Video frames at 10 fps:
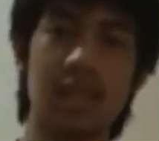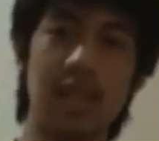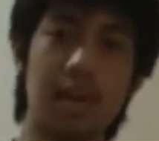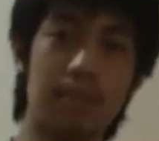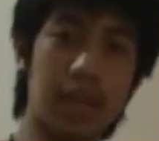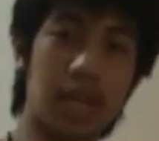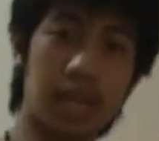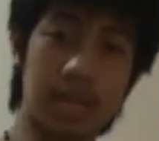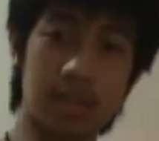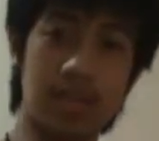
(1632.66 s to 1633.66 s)
And
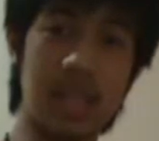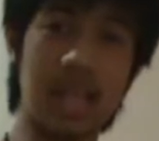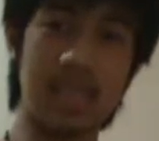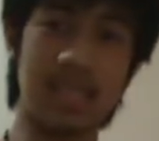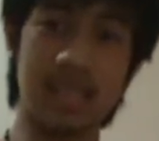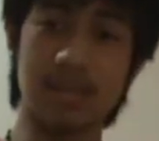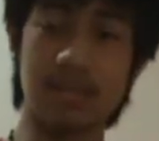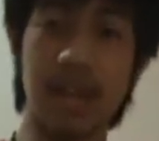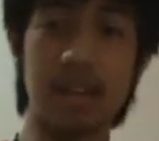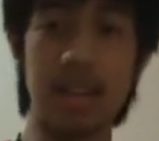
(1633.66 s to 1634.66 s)
because of that, this is
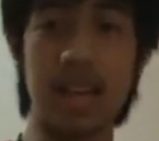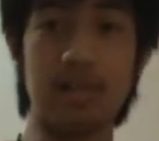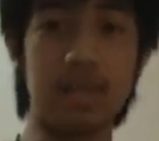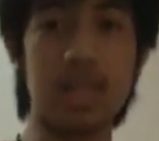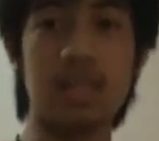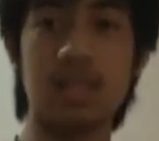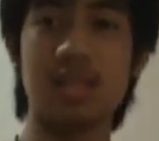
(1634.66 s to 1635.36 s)
very heavy.